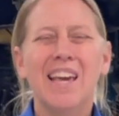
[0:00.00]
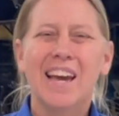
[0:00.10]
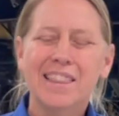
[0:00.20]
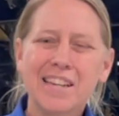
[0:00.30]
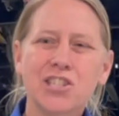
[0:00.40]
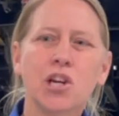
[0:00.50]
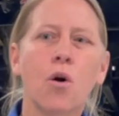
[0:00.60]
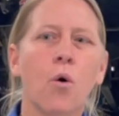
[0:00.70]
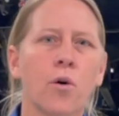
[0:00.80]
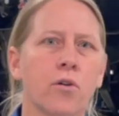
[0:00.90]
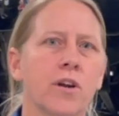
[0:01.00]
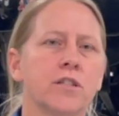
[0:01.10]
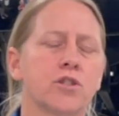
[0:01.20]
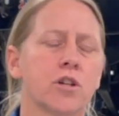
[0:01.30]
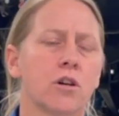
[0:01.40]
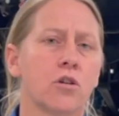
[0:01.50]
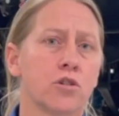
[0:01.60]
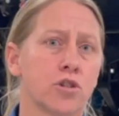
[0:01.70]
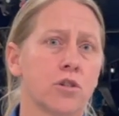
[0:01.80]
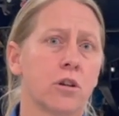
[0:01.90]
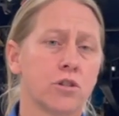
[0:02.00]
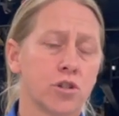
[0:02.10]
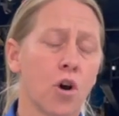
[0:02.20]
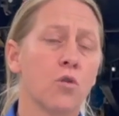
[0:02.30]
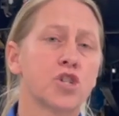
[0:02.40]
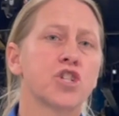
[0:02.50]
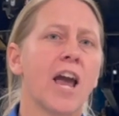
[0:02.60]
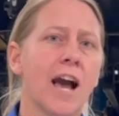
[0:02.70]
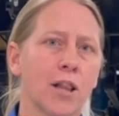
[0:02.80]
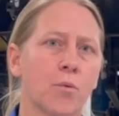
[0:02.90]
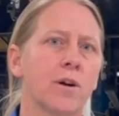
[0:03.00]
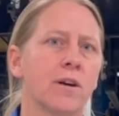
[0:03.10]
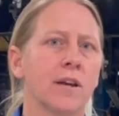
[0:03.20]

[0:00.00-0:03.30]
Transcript: at least a 1/4 inch or so shallower.